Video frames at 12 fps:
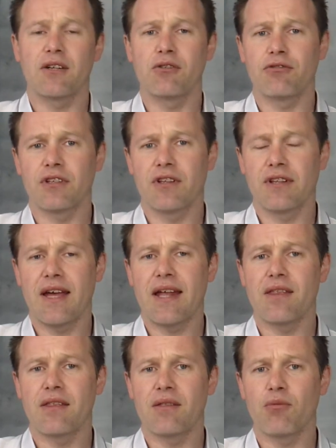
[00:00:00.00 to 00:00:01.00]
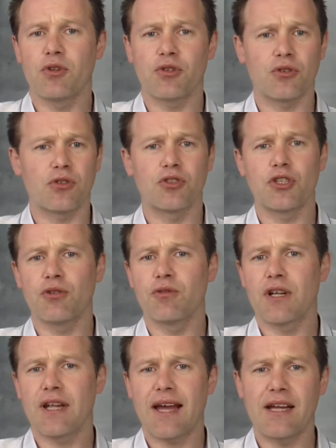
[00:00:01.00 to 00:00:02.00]
then. So during the
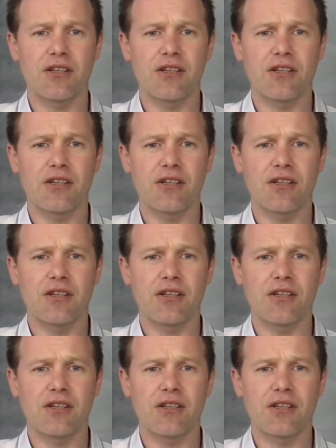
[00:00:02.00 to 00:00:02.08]
night,